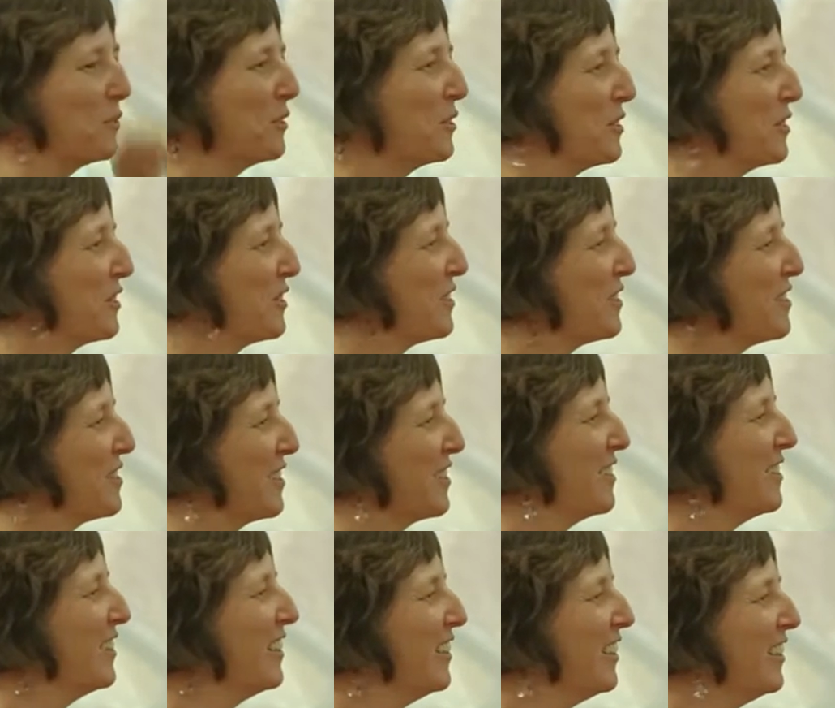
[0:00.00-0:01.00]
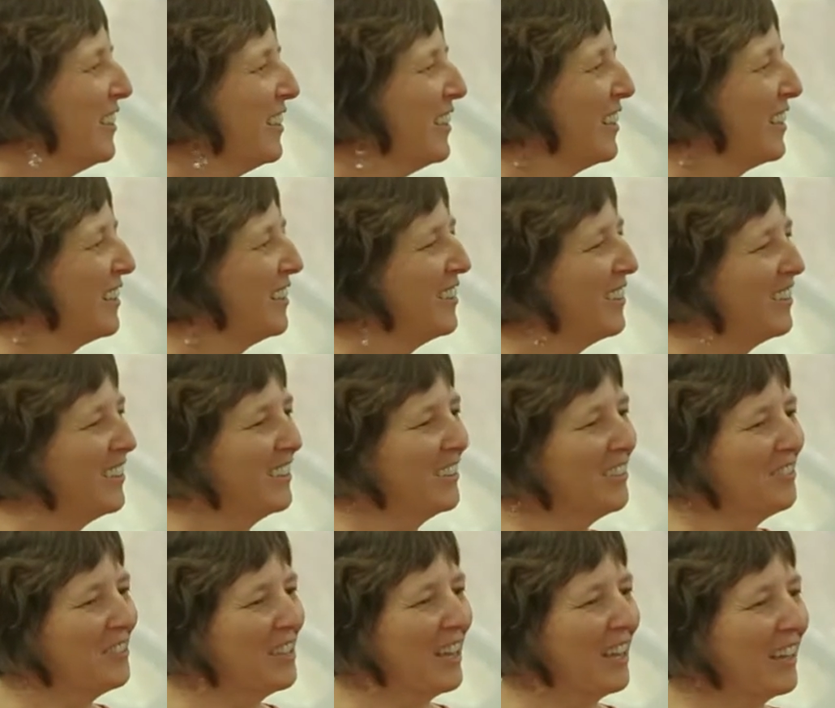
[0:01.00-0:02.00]
birds and, and all
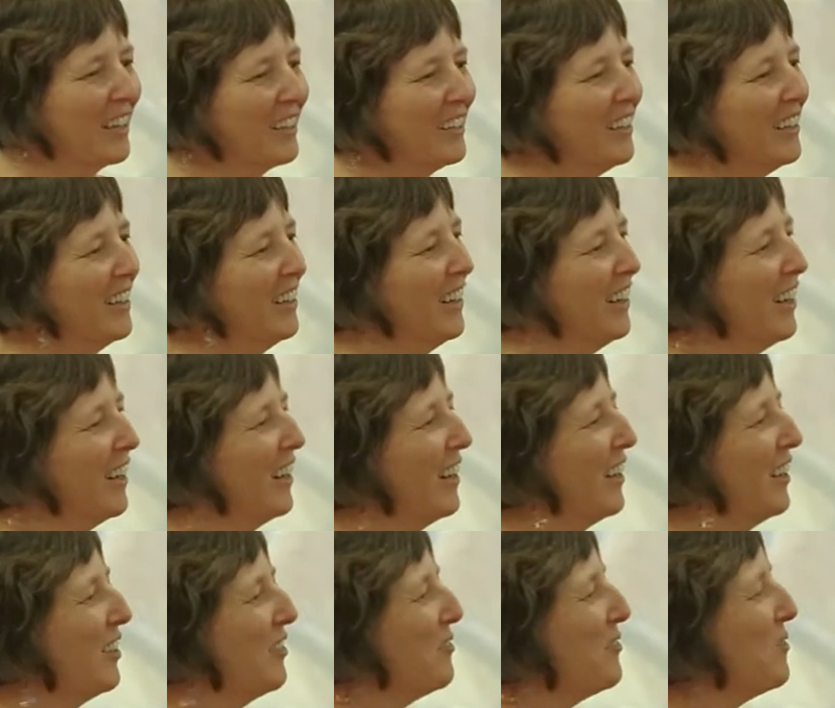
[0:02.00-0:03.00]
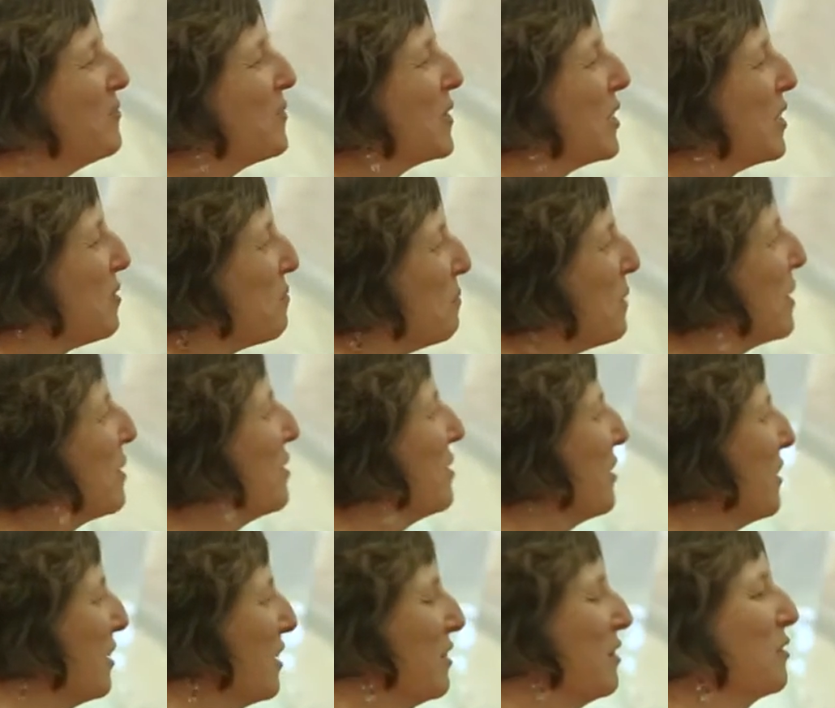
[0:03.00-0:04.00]
of that. Uh, but
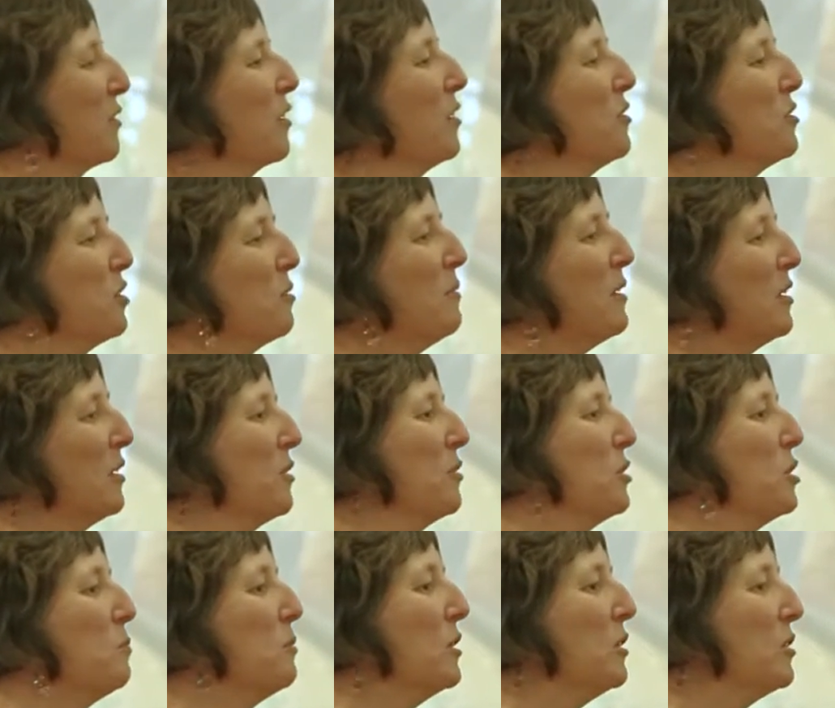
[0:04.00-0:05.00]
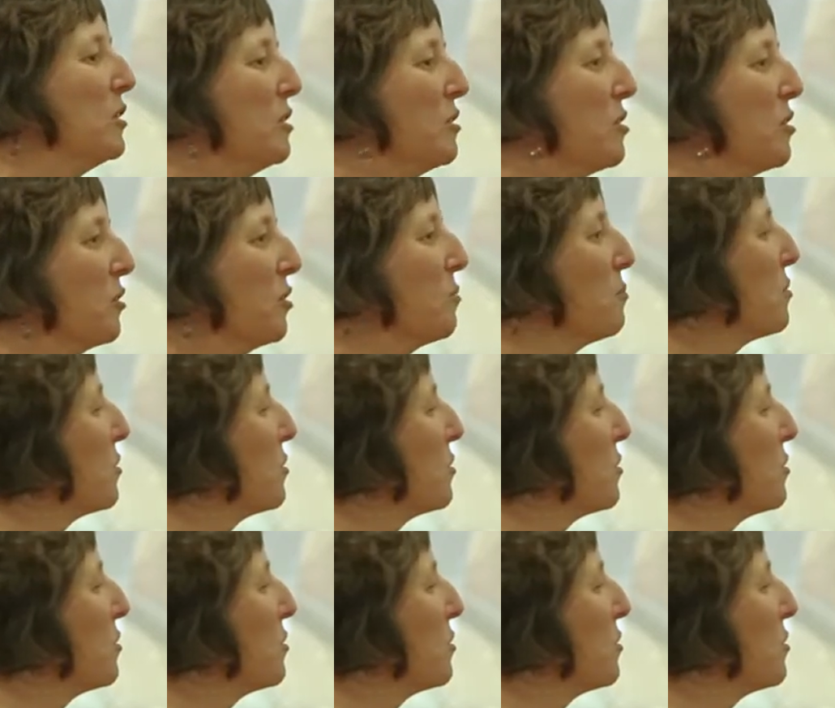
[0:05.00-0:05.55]
there are also many other species that are